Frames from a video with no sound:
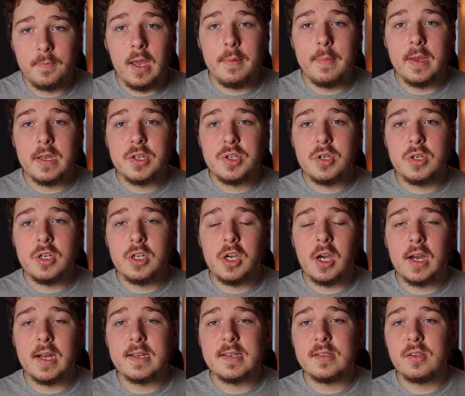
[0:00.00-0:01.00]
and make sure you
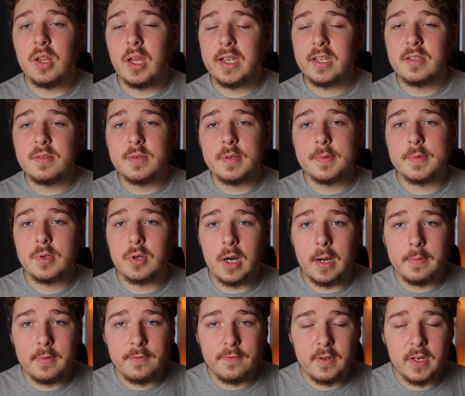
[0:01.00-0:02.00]
guys like and
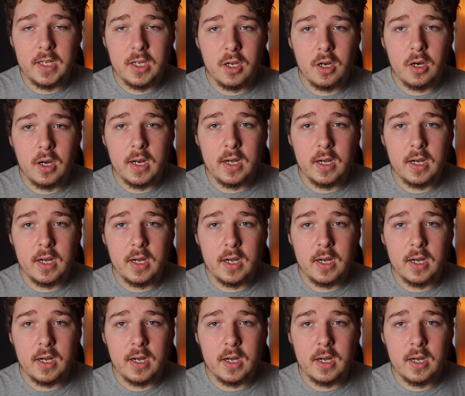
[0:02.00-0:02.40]
subscribe to the video,